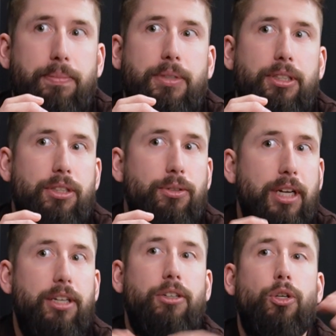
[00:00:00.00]
You could do
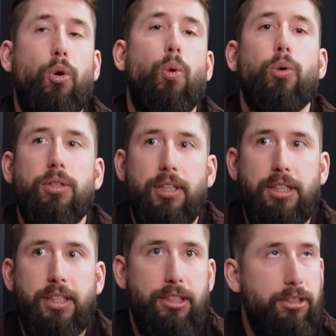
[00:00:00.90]
that on a quarterly
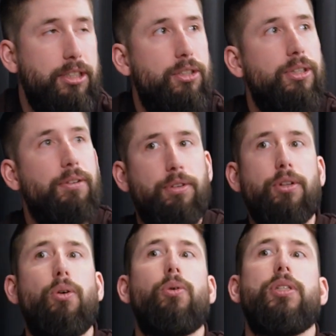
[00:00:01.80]
thing. You could do that for
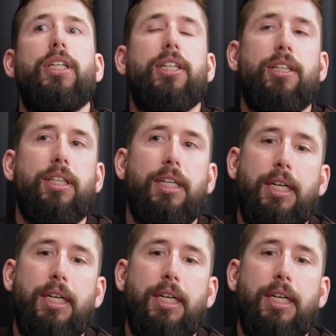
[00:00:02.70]
the whole year.